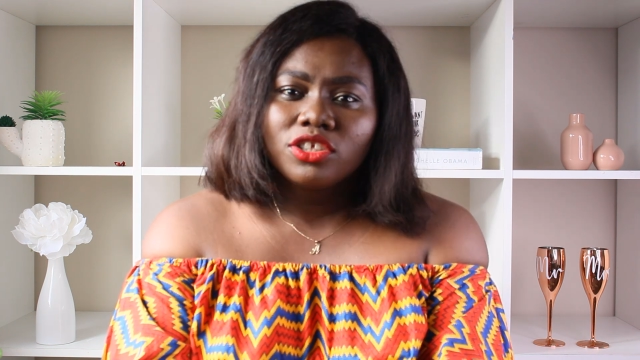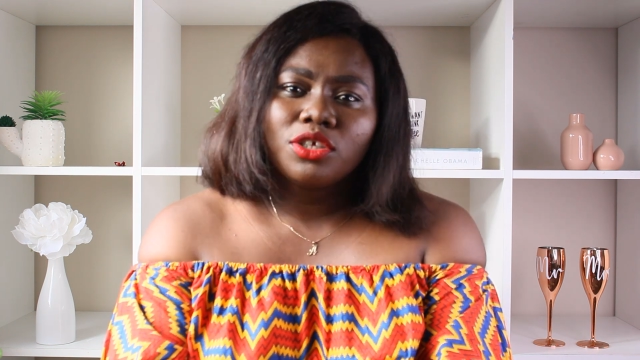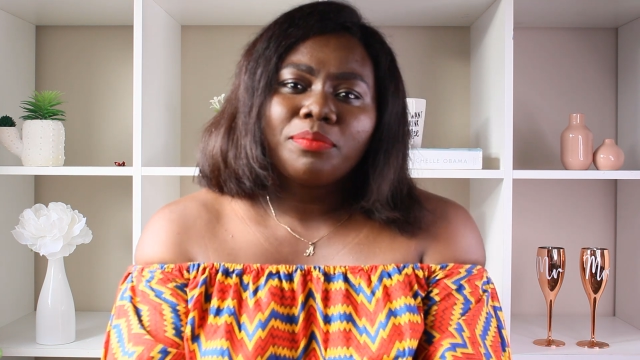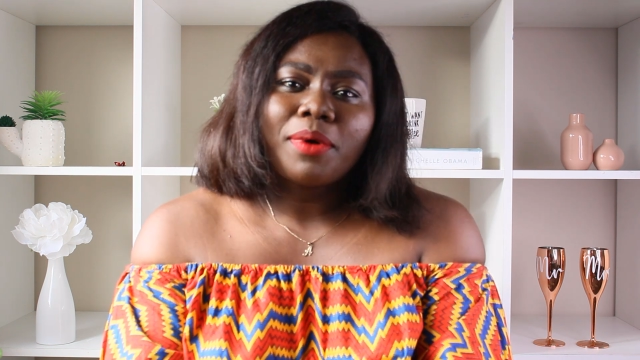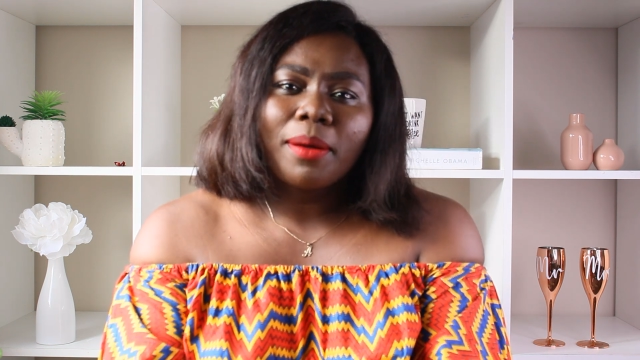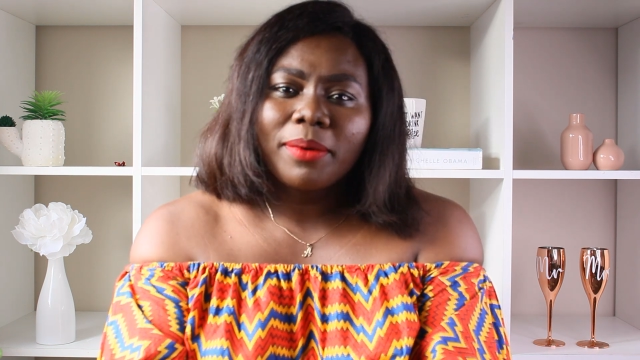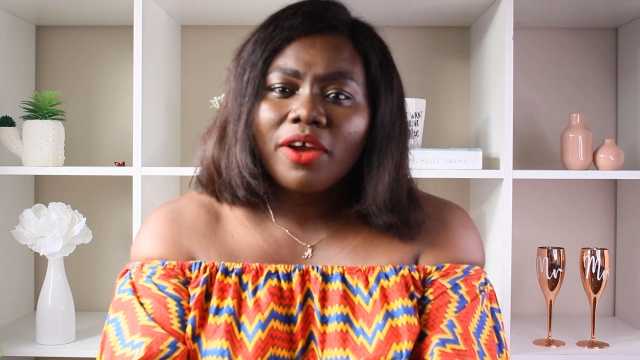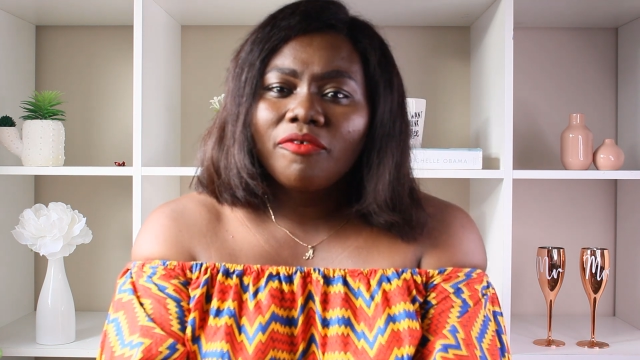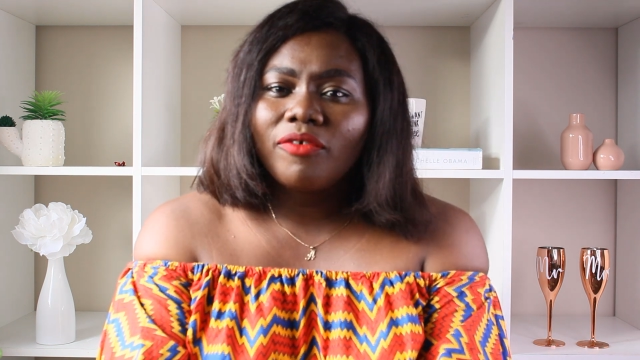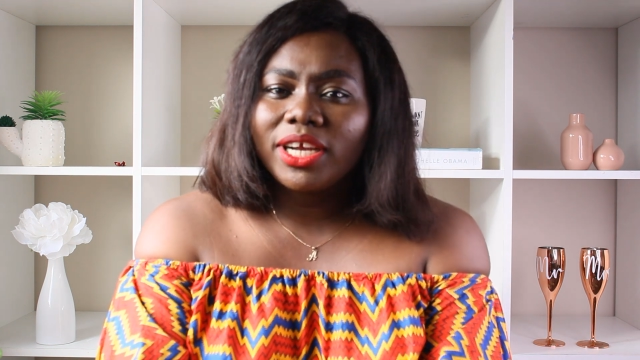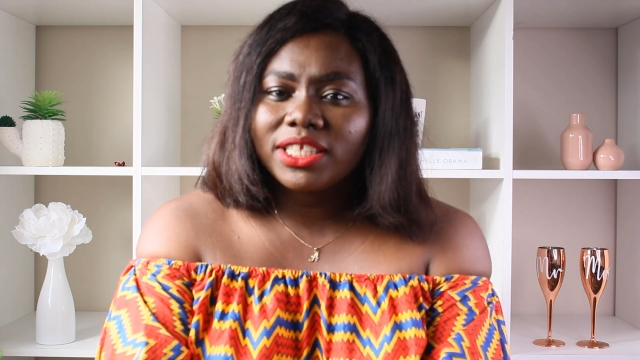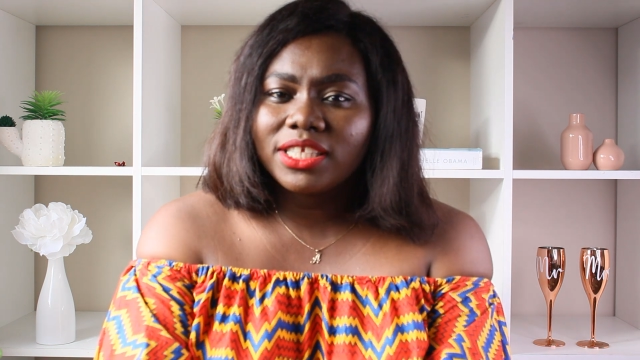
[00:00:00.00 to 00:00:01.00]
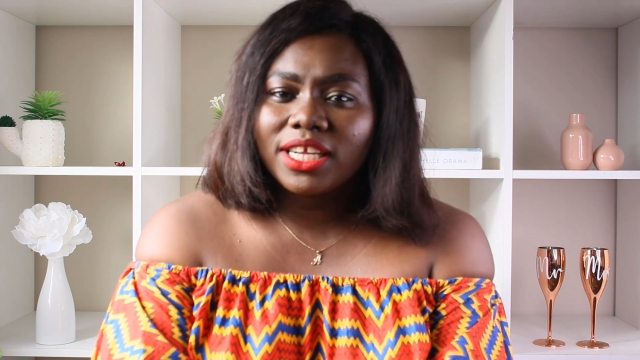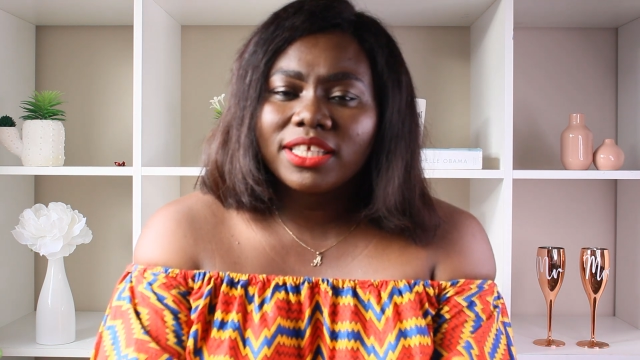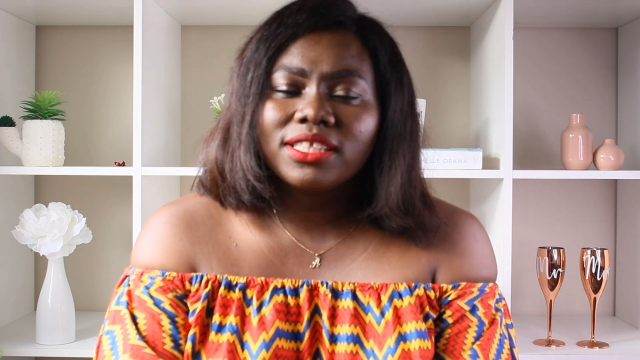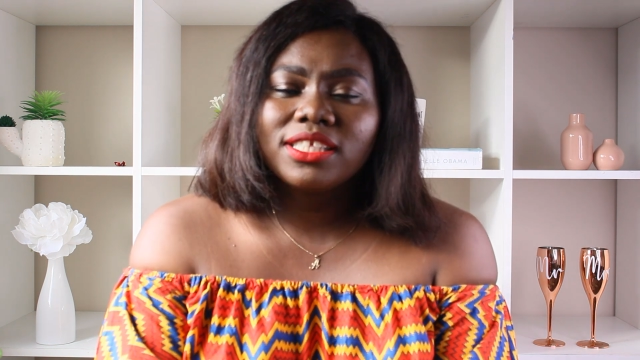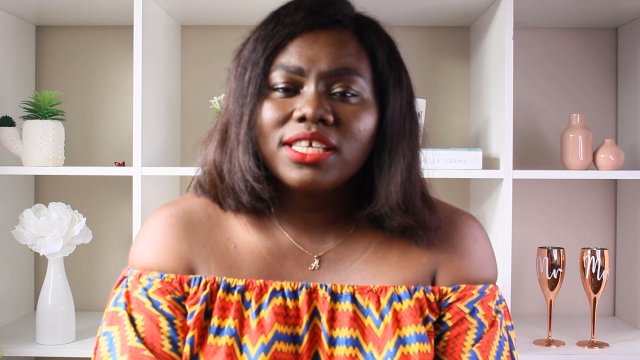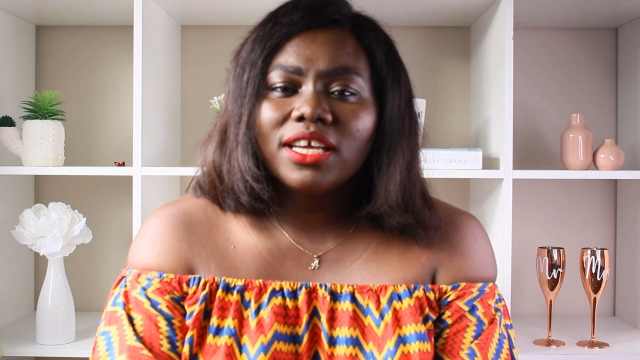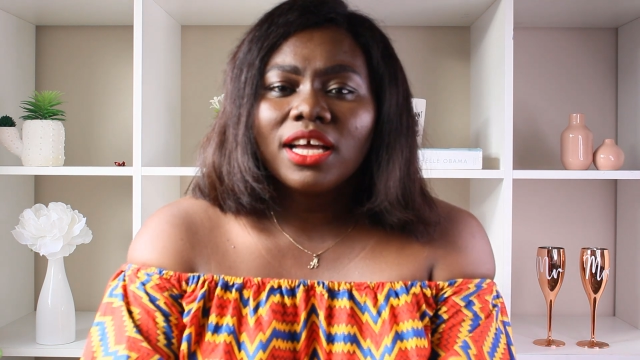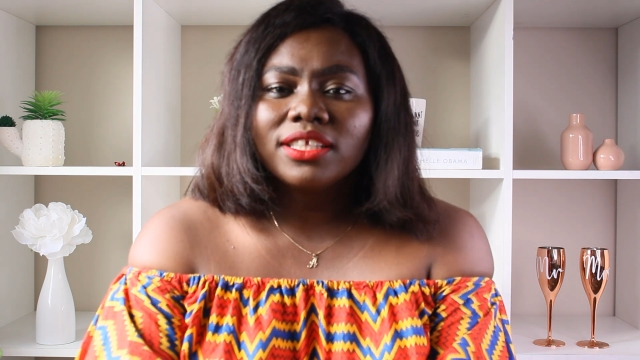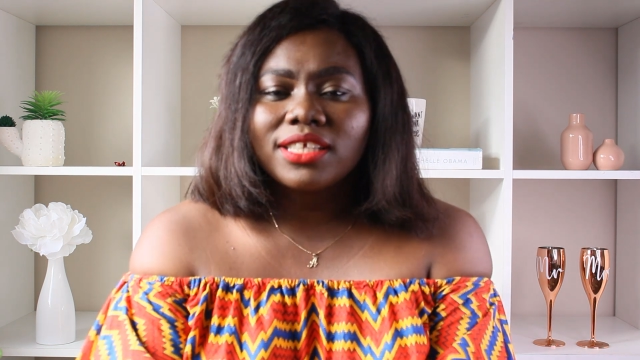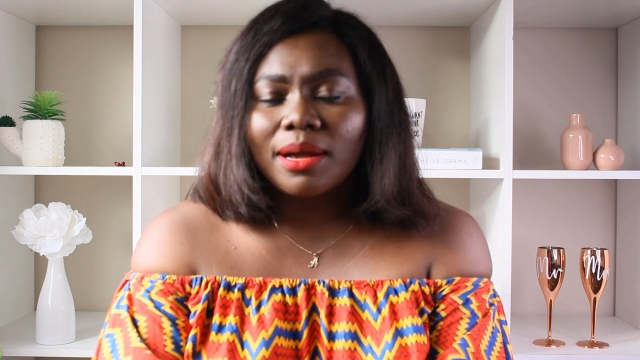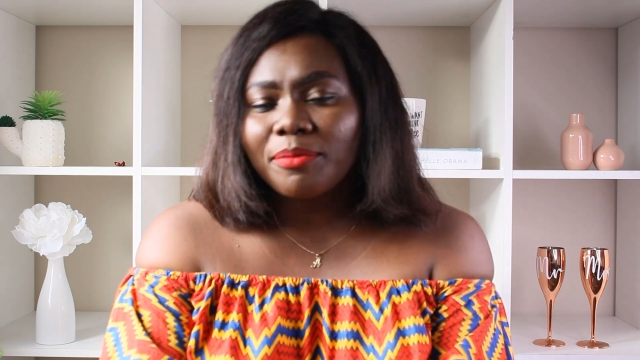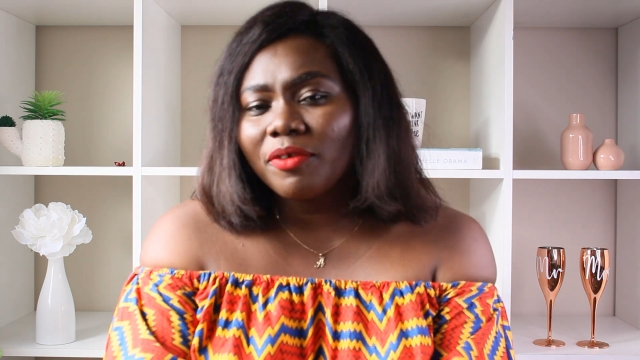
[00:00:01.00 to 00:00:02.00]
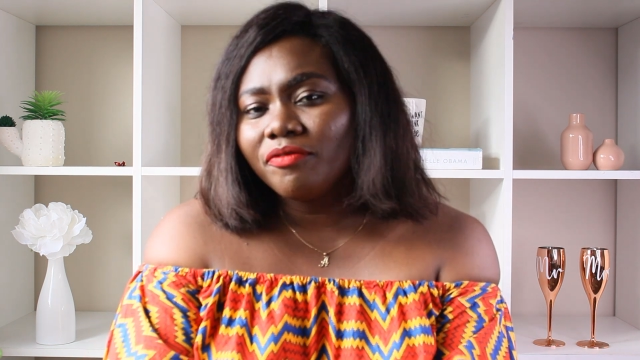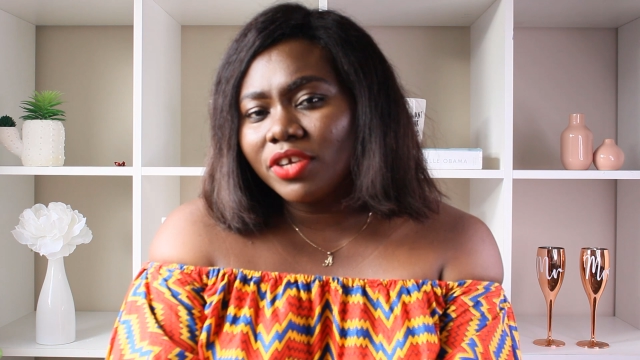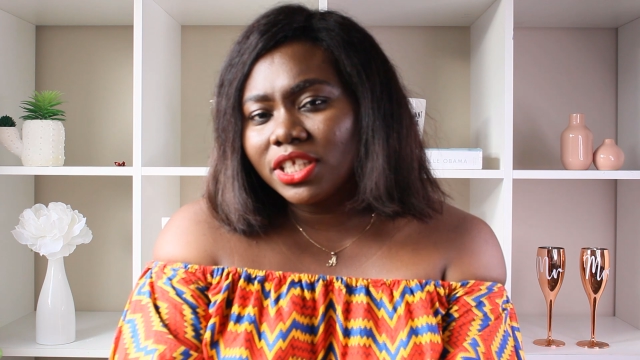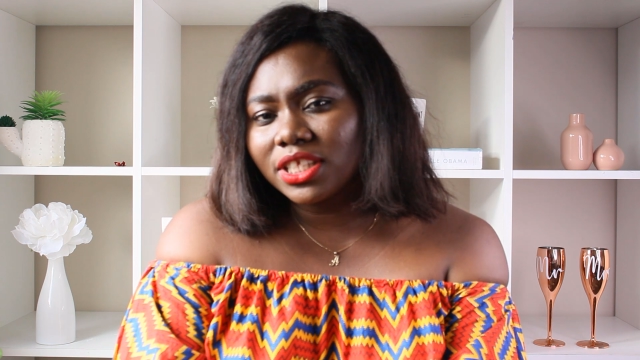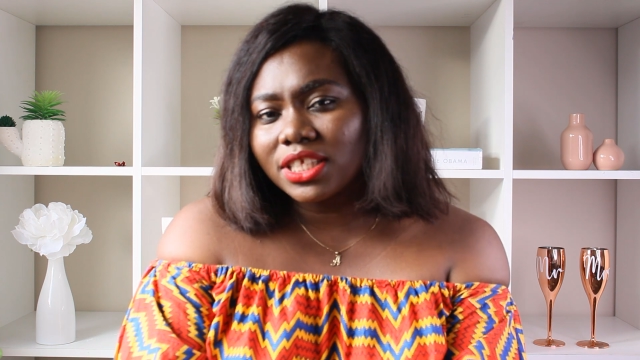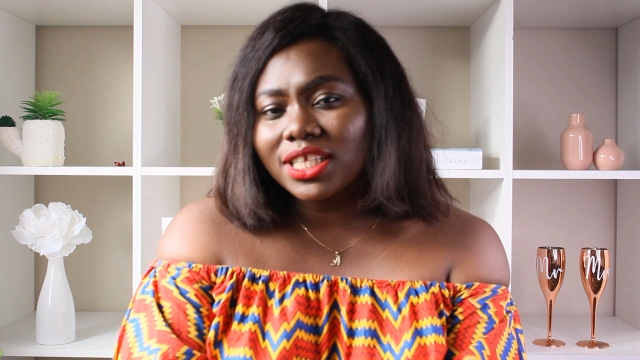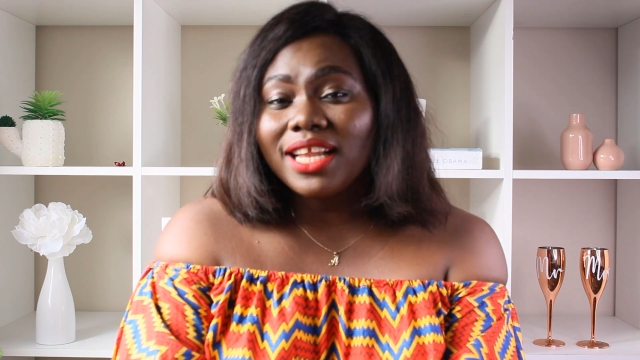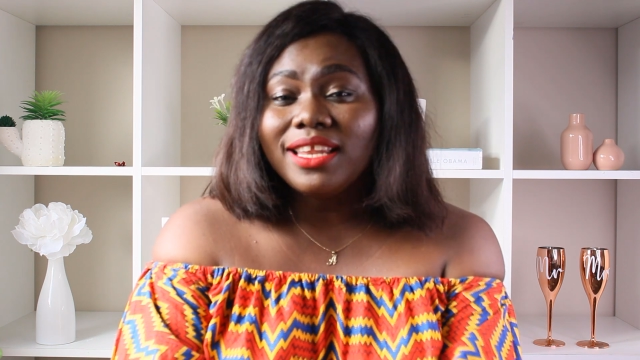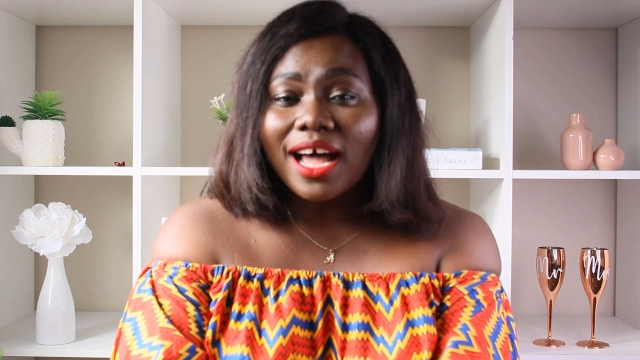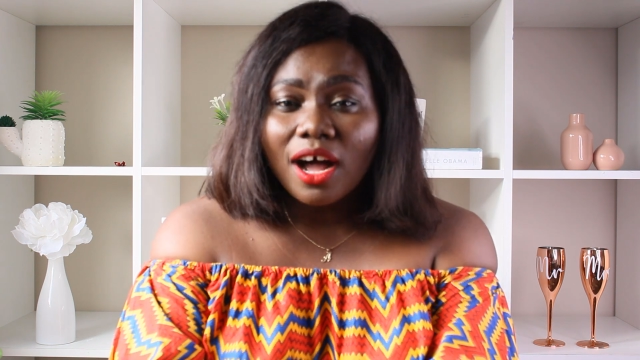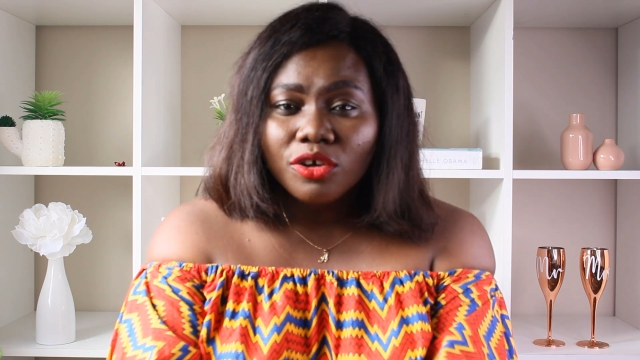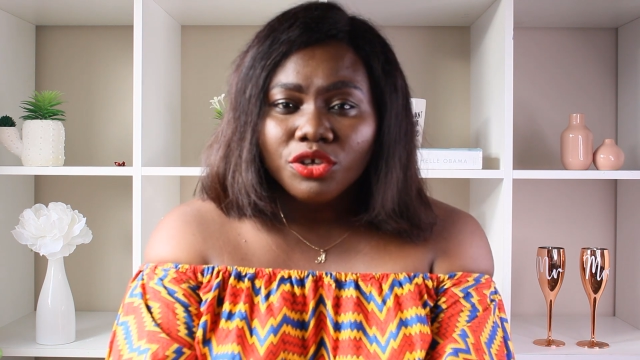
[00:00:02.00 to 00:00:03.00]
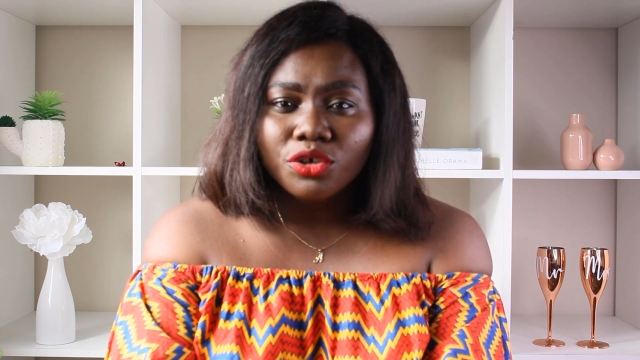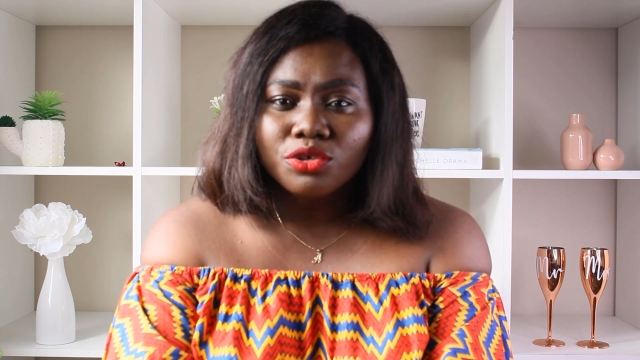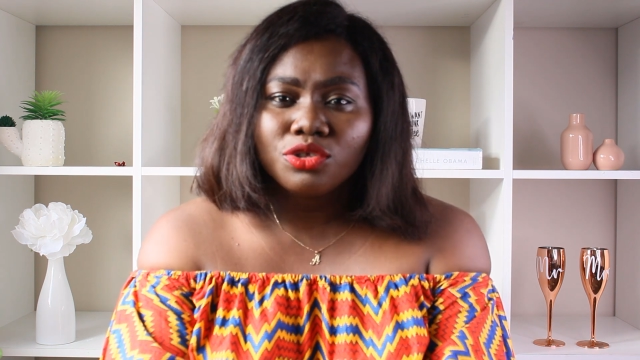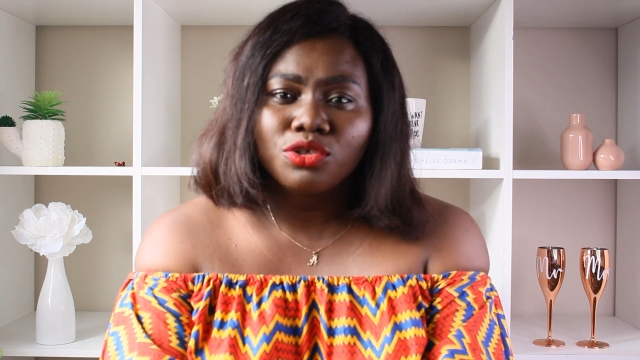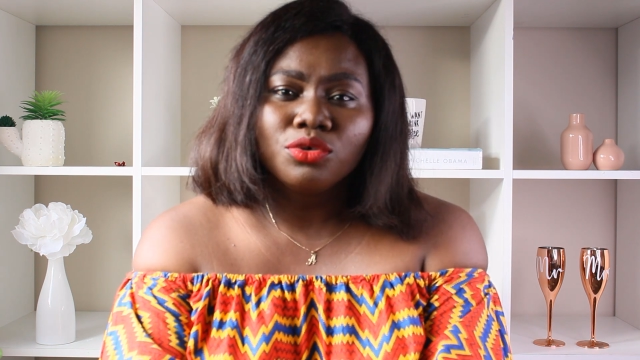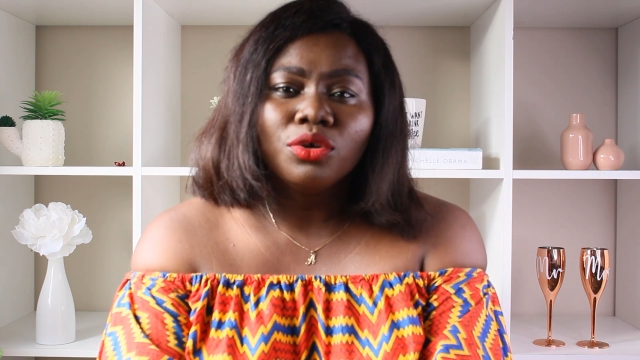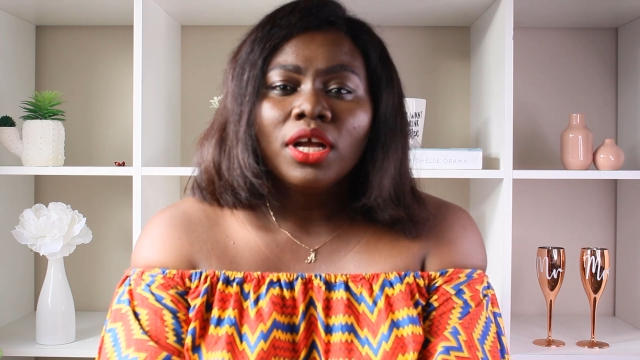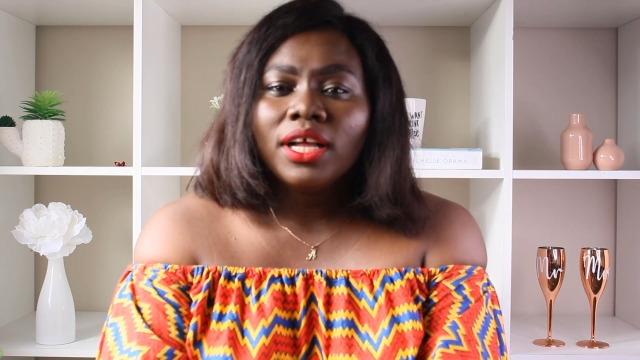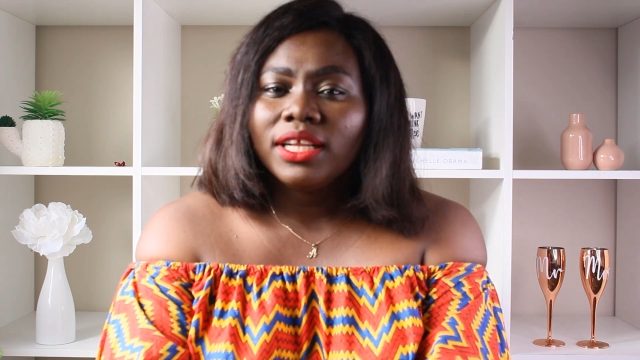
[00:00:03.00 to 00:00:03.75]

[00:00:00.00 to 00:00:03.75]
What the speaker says: So permanent residency type of visas allow you to